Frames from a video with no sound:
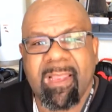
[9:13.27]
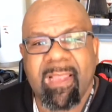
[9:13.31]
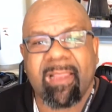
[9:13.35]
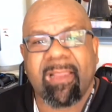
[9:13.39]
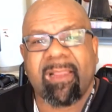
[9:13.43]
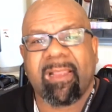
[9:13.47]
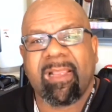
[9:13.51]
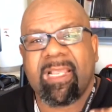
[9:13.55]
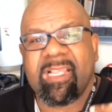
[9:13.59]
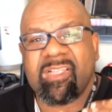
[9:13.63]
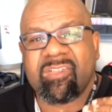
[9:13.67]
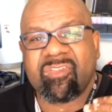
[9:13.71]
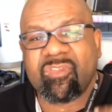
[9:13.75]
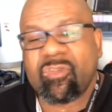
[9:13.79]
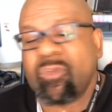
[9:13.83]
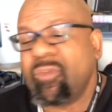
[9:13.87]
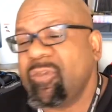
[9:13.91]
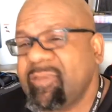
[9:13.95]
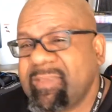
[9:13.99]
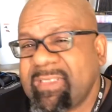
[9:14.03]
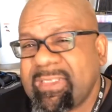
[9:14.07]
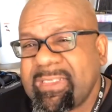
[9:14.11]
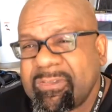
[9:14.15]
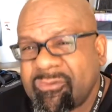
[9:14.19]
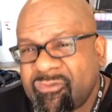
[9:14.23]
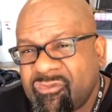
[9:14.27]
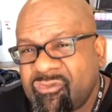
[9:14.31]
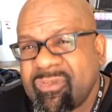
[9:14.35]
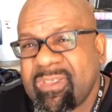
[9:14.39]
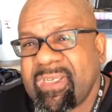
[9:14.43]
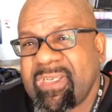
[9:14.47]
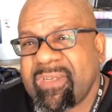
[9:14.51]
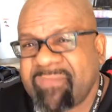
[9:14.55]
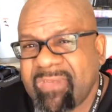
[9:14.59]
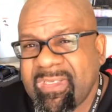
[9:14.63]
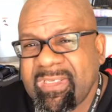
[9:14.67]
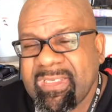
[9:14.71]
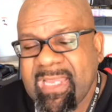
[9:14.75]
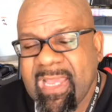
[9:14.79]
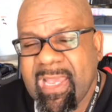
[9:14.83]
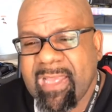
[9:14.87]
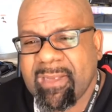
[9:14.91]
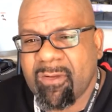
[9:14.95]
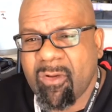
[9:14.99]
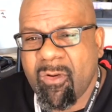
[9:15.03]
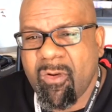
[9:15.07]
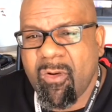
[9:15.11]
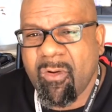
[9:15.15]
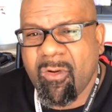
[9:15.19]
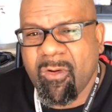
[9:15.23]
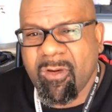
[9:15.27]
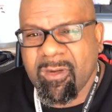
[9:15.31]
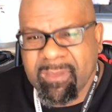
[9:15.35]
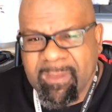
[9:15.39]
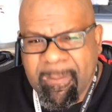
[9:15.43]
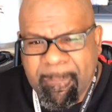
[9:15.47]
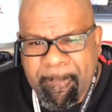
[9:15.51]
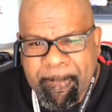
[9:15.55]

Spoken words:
it's usually driven kind of hard.